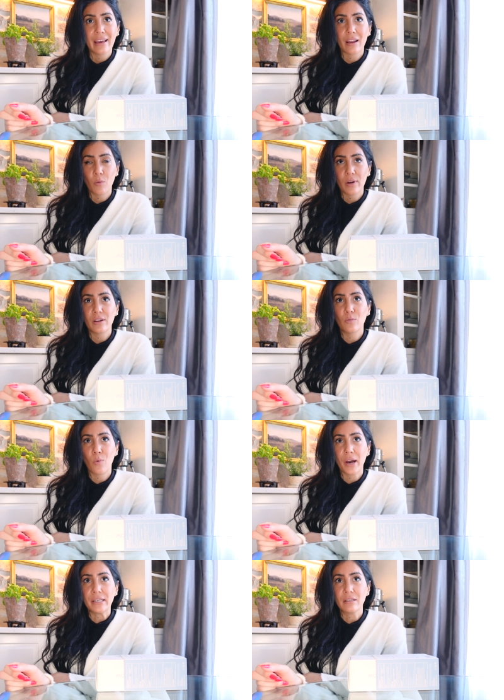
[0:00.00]
and I wanted
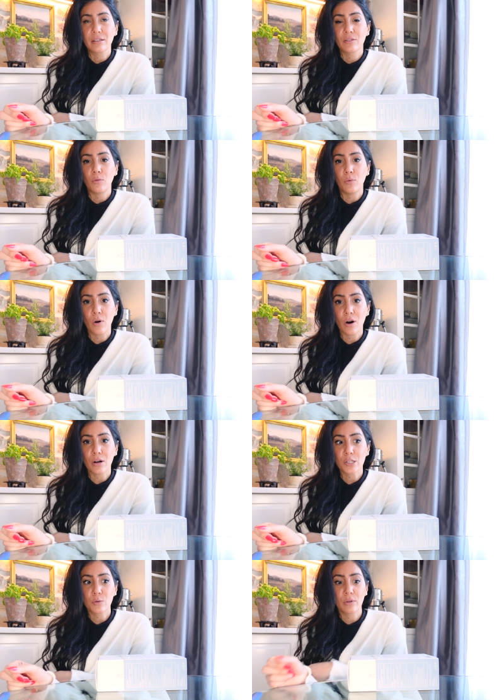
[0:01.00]
white
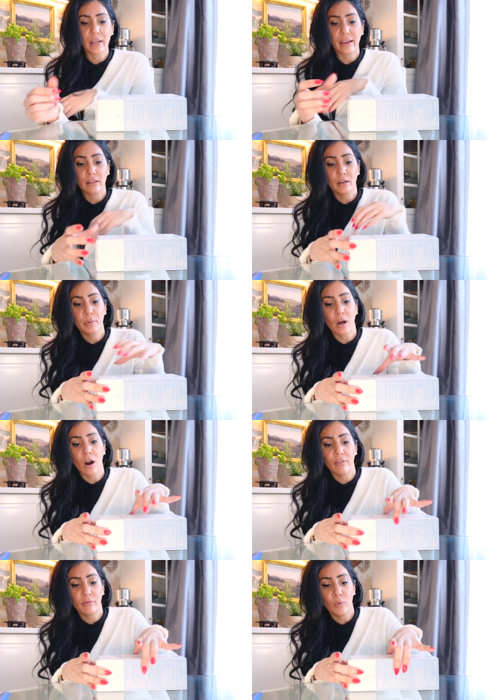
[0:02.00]
walls, well, like a little bit
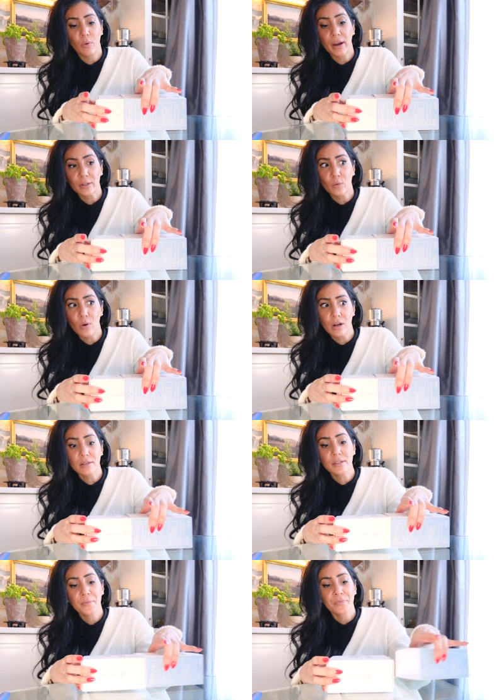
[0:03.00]
off white
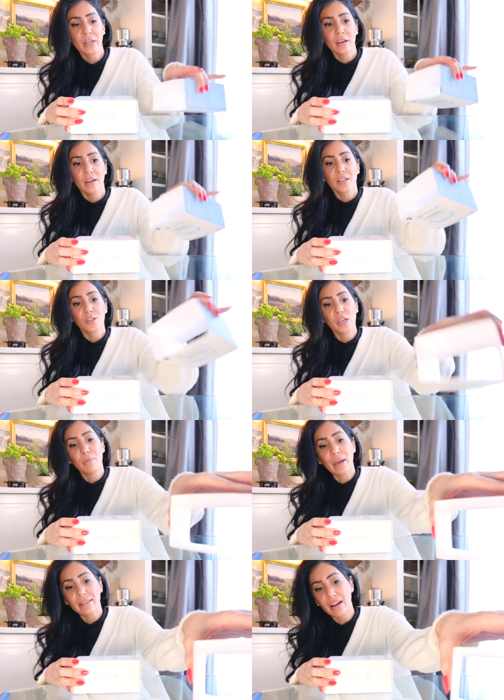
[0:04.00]
walls. So he
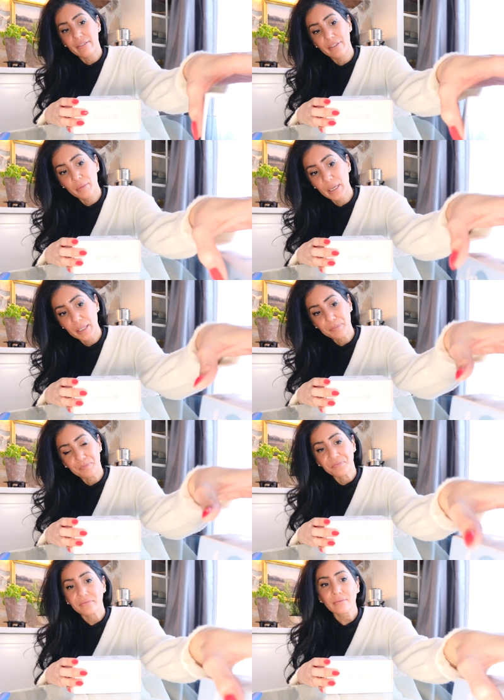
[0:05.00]
made that for me.
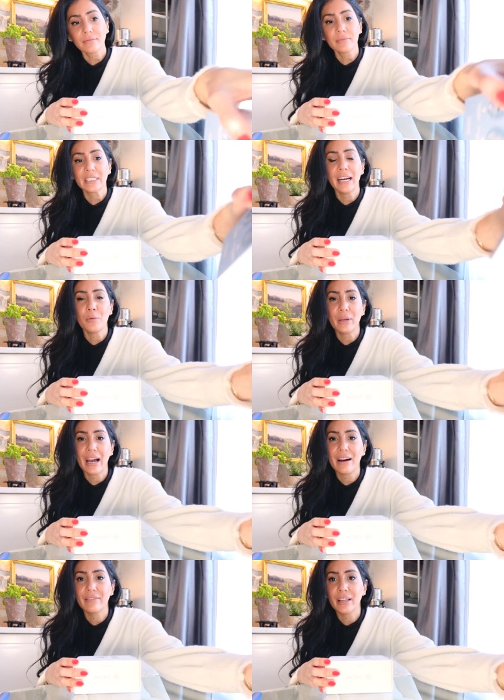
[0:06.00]
And we
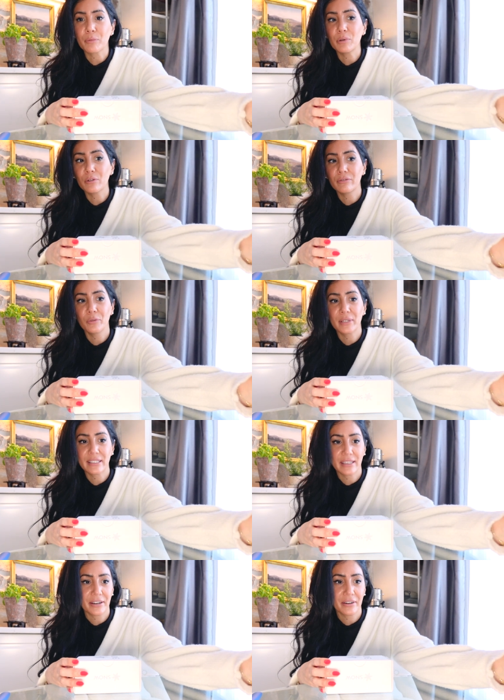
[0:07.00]
have like beautiful
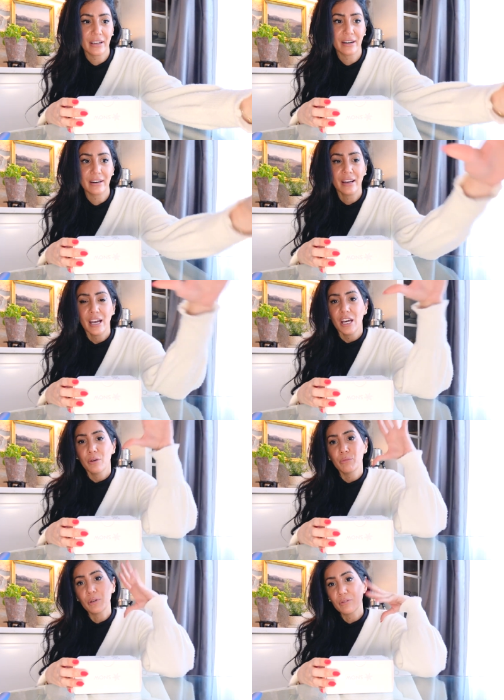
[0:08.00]
wisteria,
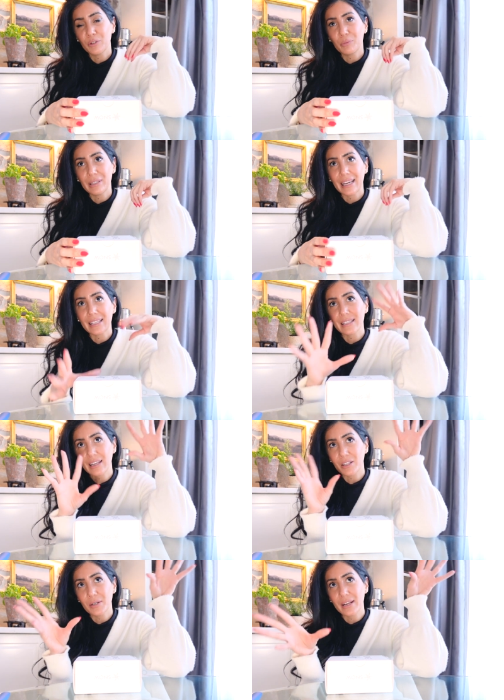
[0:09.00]
beautiful plants
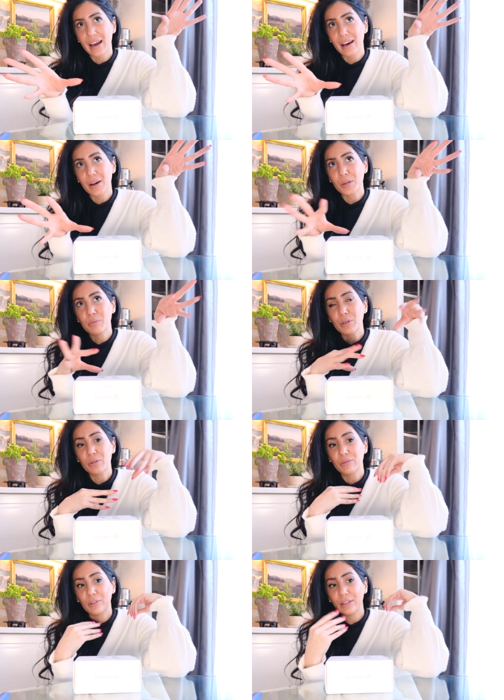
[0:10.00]
that go down,
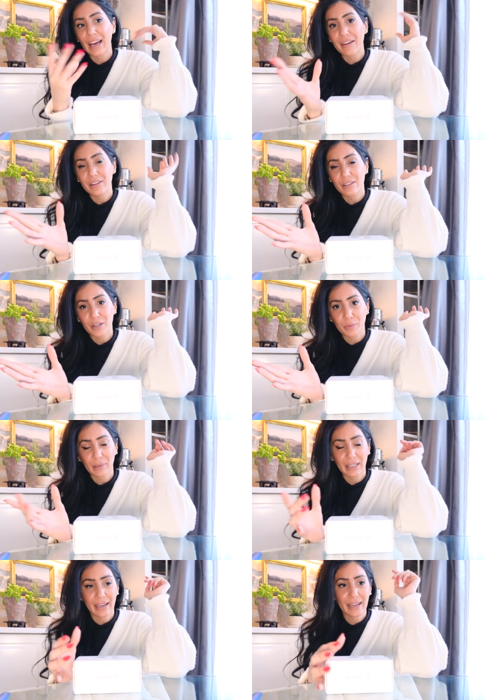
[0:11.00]
beautiful lavender
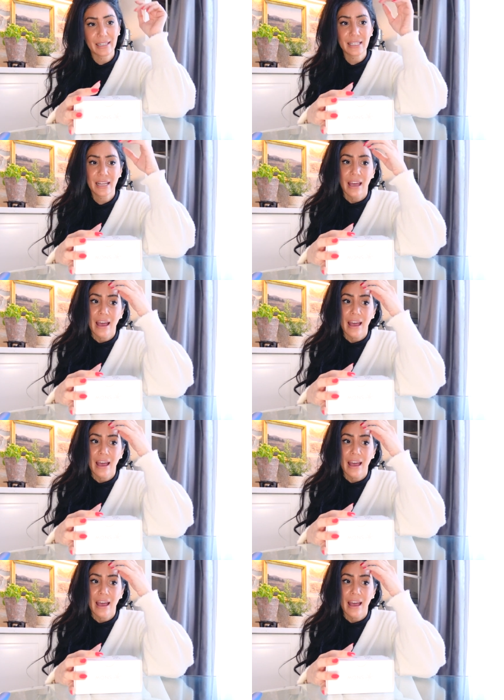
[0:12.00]
plants.